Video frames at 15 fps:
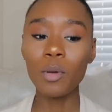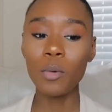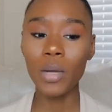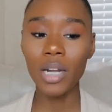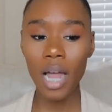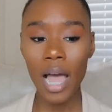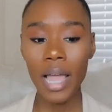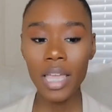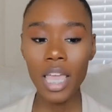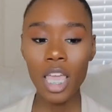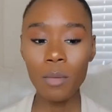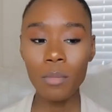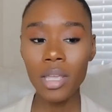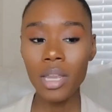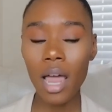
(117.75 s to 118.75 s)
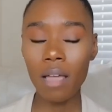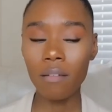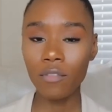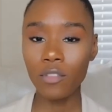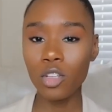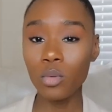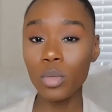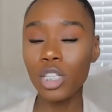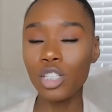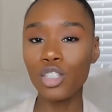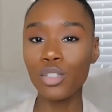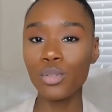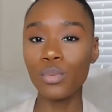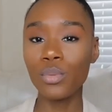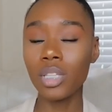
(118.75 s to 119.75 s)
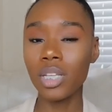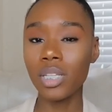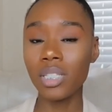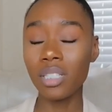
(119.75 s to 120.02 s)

but when I came in, I flew into the